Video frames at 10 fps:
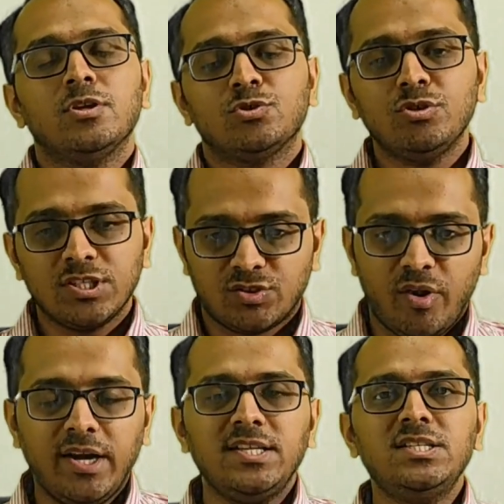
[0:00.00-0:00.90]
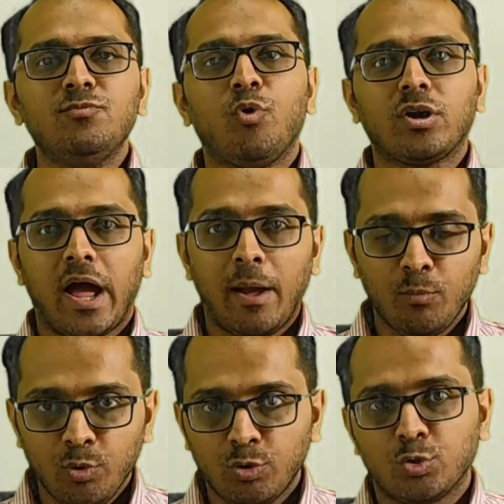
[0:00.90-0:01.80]
So the strategy what I
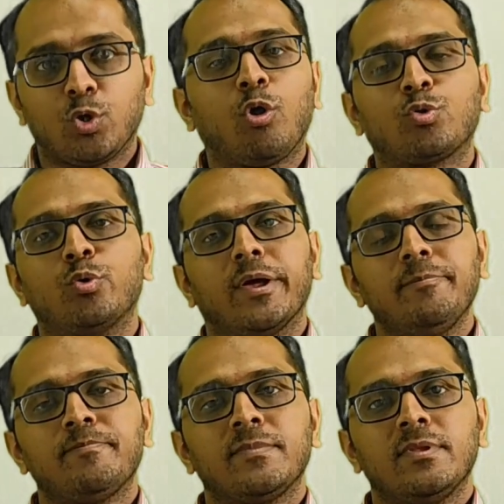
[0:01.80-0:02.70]
am going to talk today